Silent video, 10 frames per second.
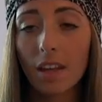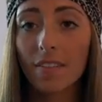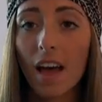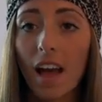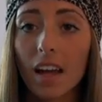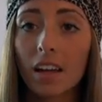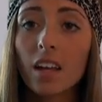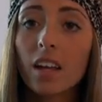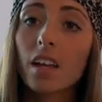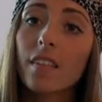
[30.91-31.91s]
And then
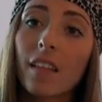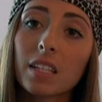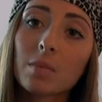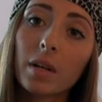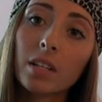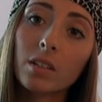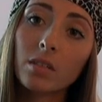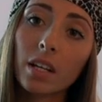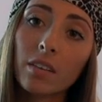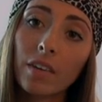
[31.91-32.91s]
that's my
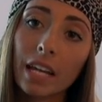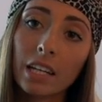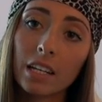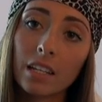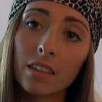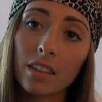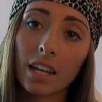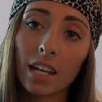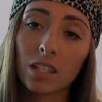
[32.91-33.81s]
new like vanity thing.